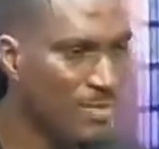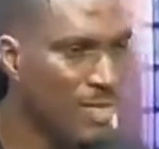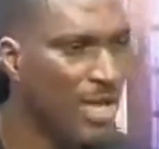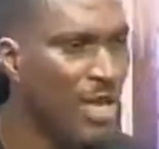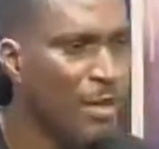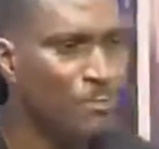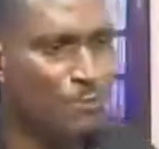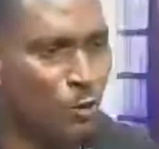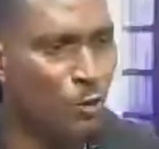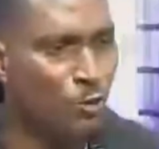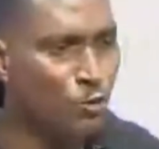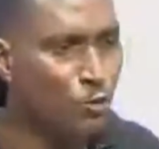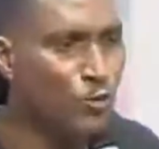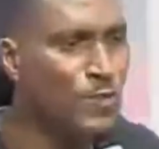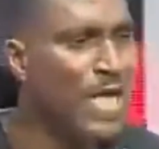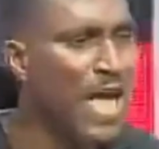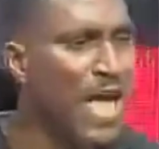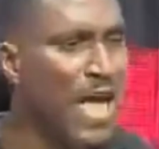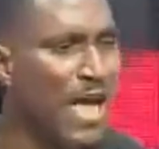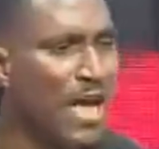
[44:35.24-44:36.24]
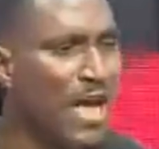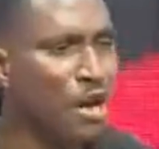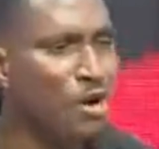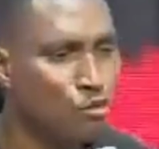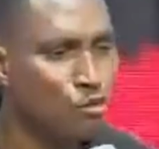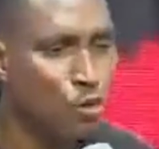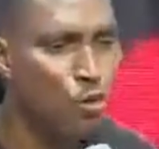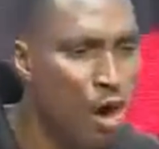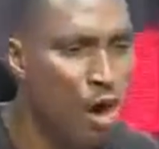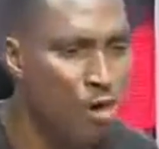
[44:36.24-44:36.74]
A producer,
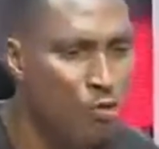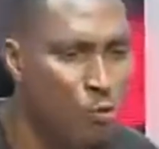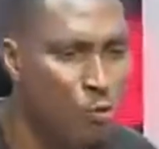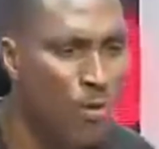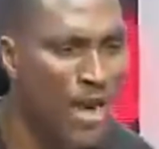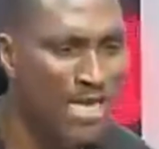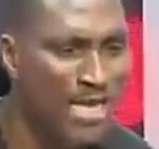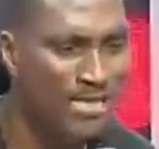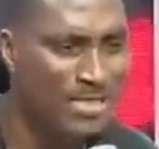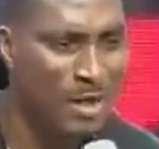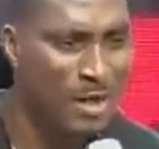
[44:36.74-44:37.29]
you always